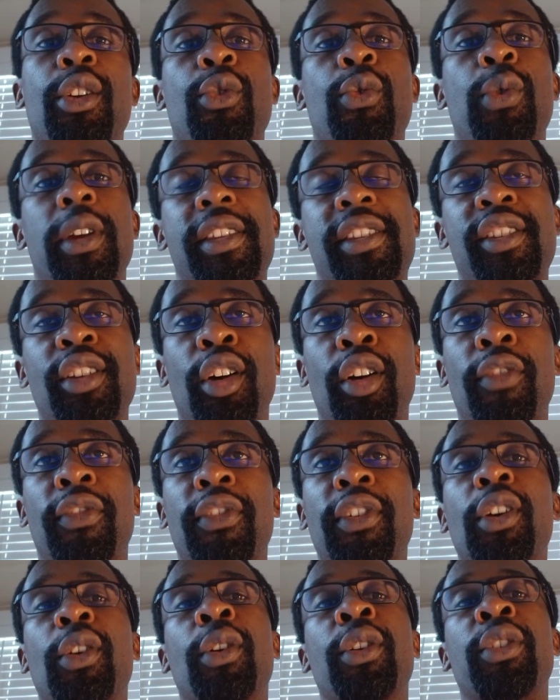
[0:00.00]

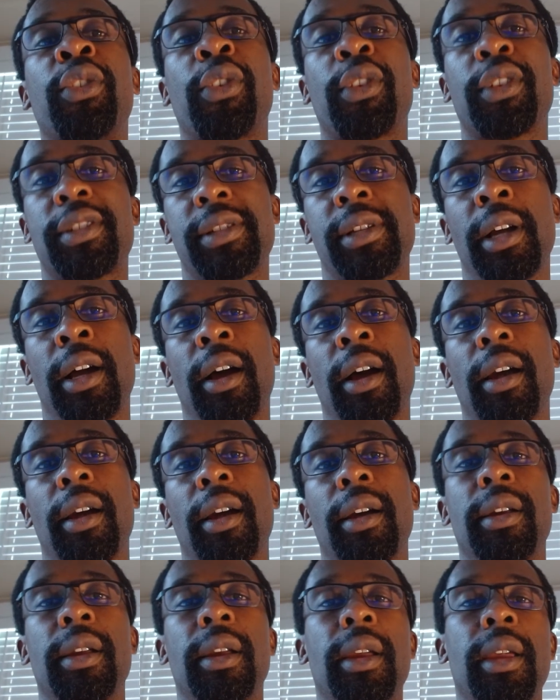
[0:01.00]
Quicksilver or North Star?
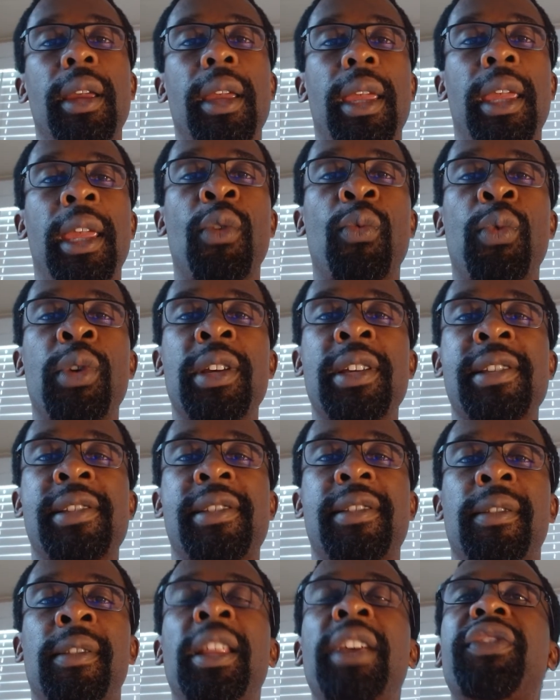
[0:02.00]
It
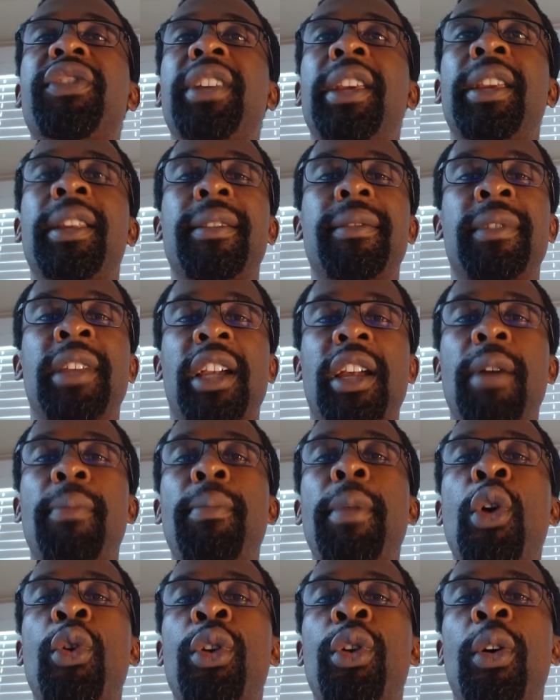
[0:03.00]
was lifting the
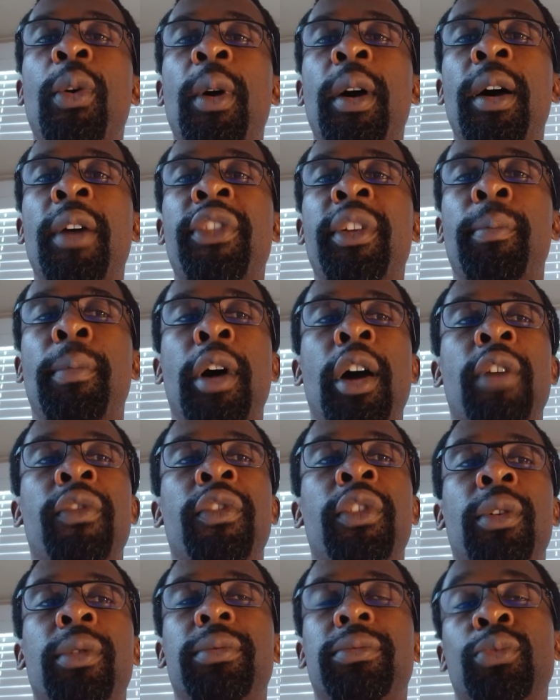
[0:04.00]
kimono of the
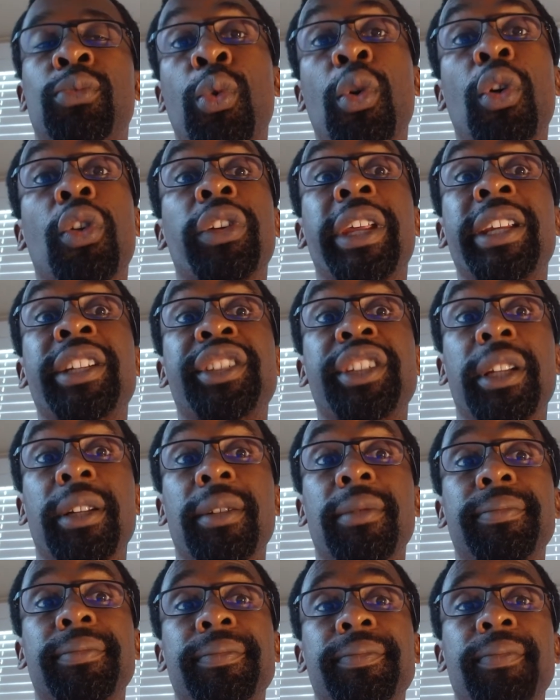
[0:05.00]
Marvel world
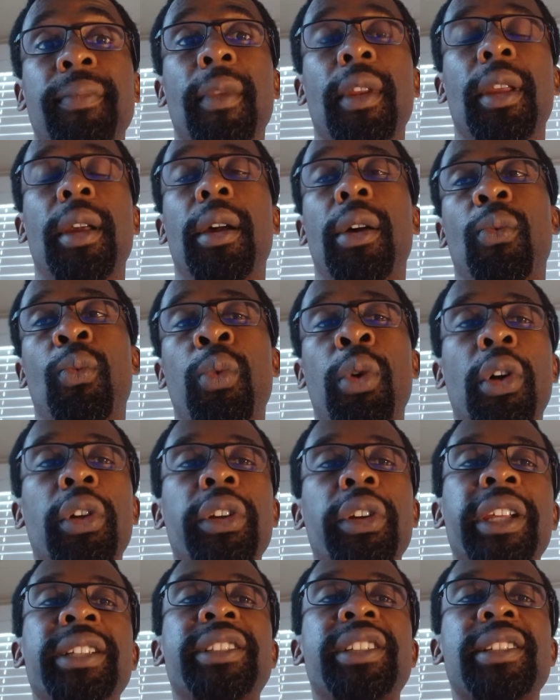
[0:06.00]
engine.
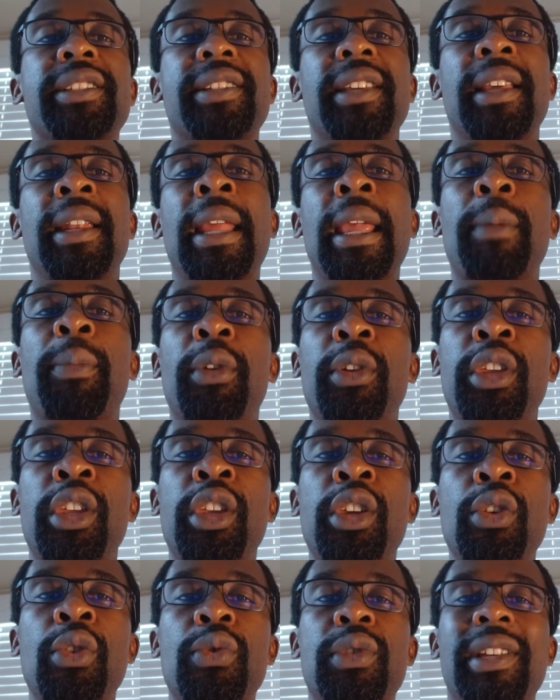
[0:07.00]
World engines enable
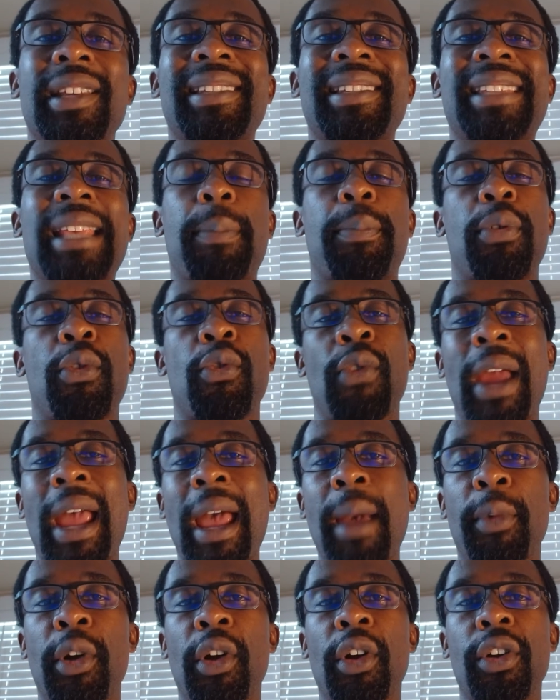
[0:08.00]
you to set
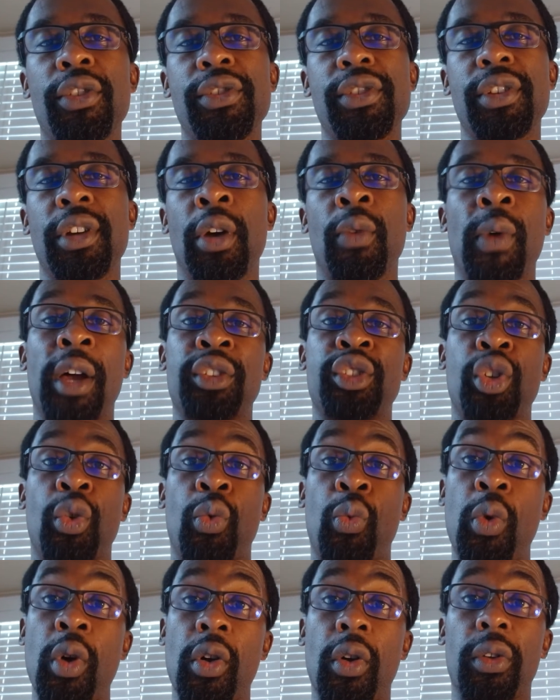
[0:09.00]
parameters around your
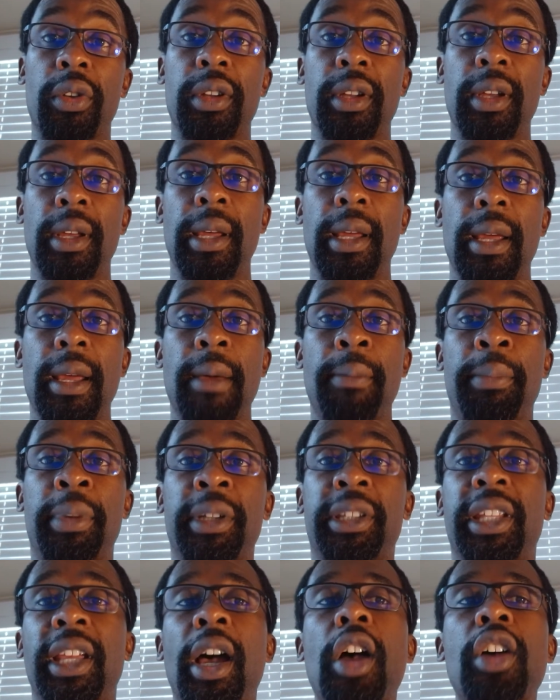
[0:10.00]
world,
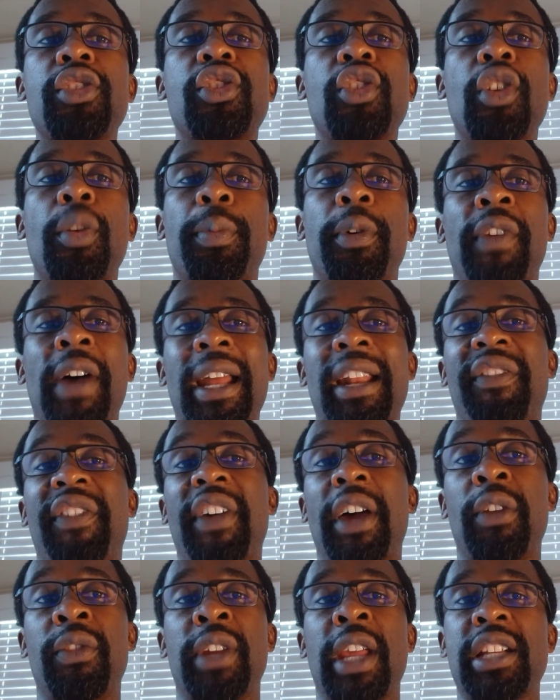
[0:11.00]
but they also provide a
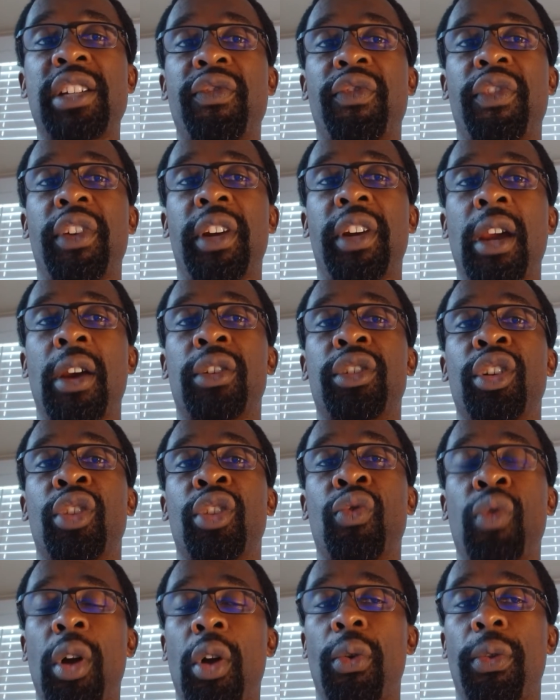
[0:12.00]
foundation for character
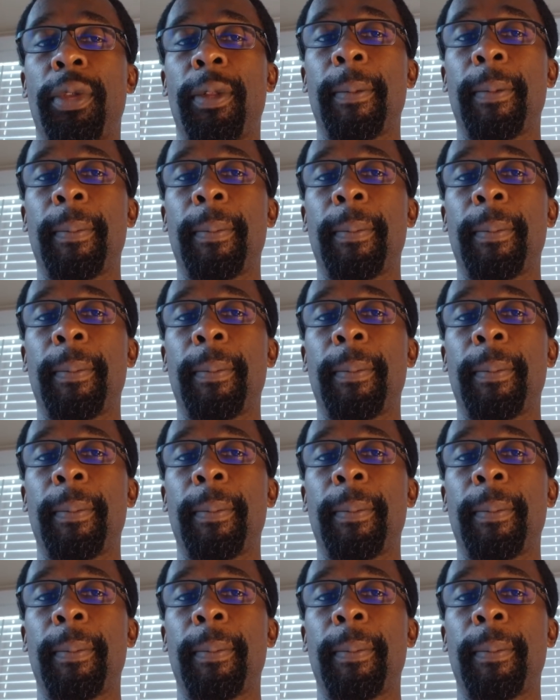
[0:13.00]
growth.